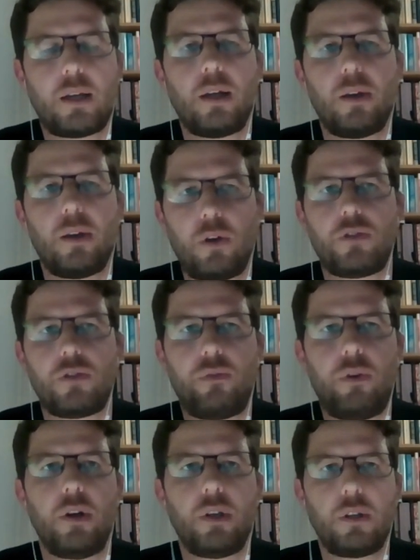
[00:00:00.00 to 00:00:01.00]
and not
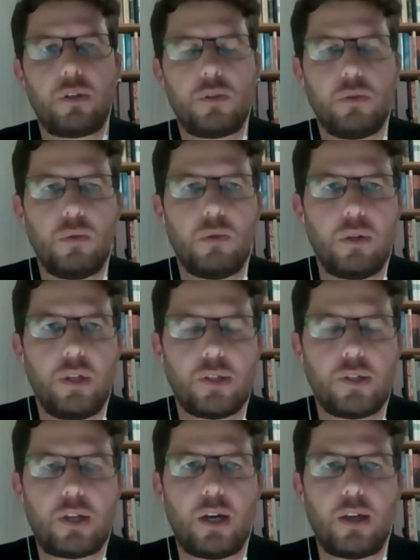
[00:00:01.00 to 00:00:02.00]
referring to
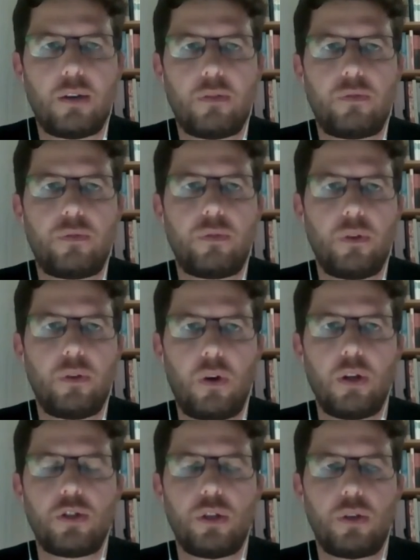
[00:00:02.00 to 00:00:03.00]
this kind of
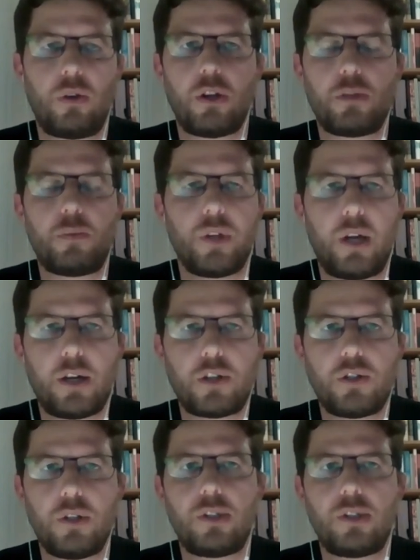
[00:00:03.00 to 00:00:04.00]
knowledge and knowledge
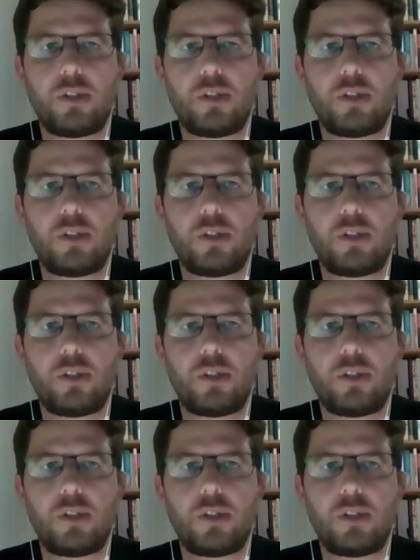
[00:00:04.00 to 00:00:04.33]
production. This is,